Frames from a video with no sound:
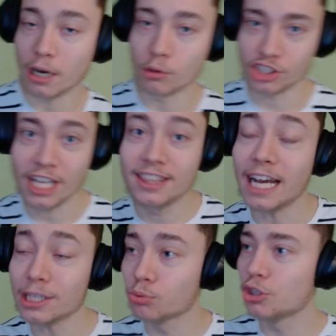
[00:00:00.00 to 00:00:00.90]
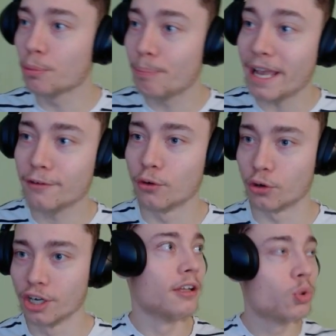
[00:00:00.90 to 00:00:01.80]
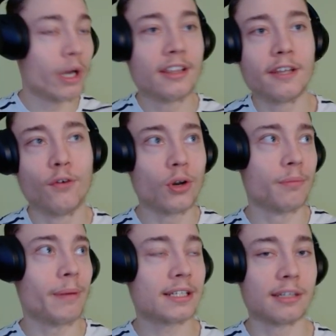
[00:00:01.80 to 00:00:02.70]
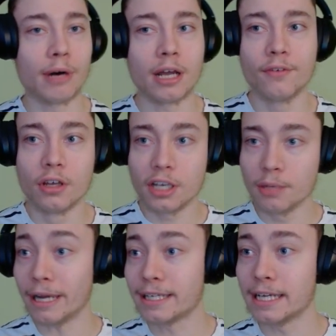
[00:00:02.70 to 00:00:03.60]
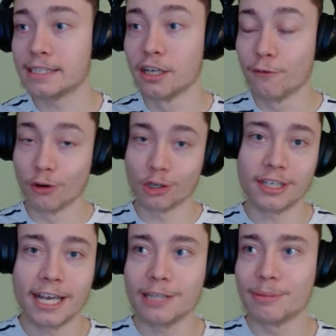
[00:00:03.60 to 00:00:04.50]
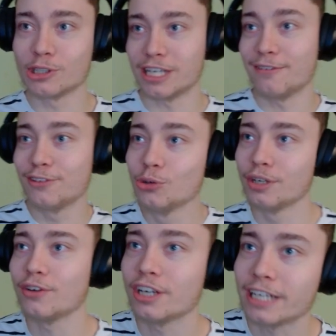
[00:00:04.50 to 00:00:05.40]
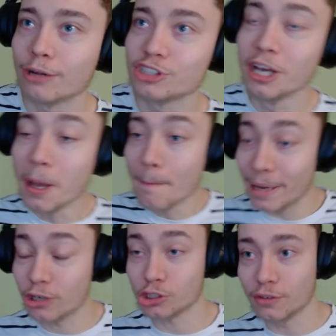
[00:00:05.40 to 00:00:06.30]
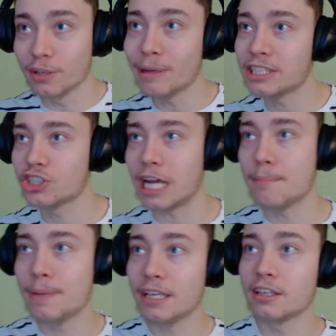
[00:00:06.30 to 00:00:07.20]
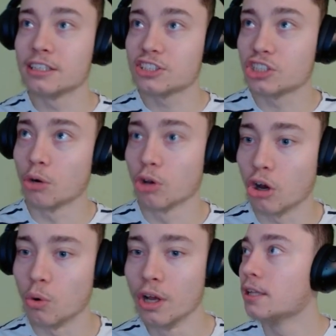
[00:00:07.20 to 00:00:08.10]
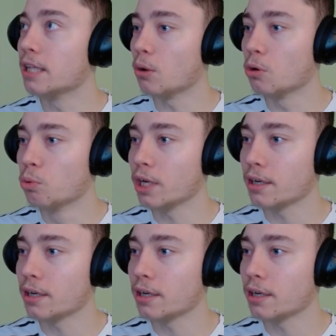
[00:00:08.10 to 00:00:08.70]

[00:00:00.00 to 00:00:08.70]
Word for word: hours and that's what you're paying for. twenty-four bucks a month. In my case, forty-eight because I have two different accounts because of the message cap being so low. Now, what I